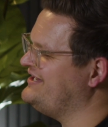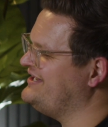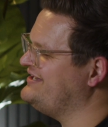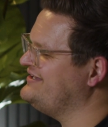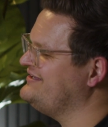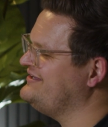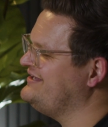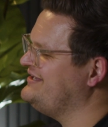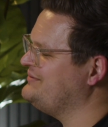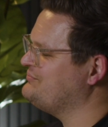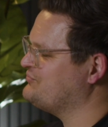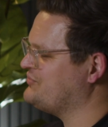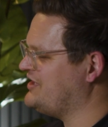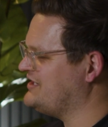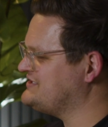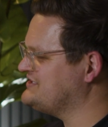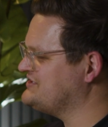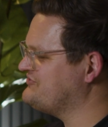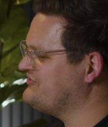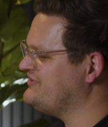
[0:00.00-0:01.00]
Now that
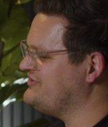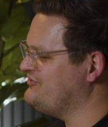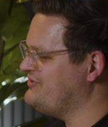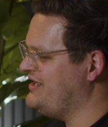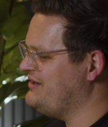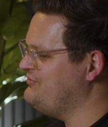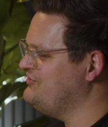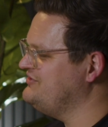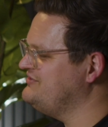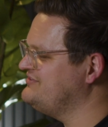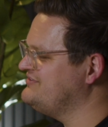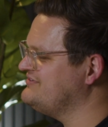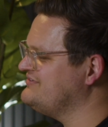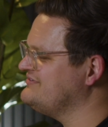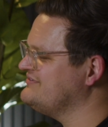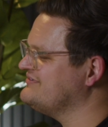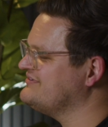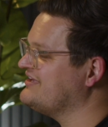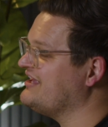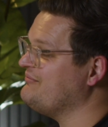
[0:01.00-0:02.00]
Project for the Web
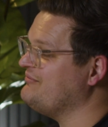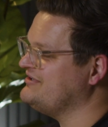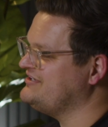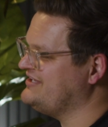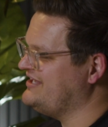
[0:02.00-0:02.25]
is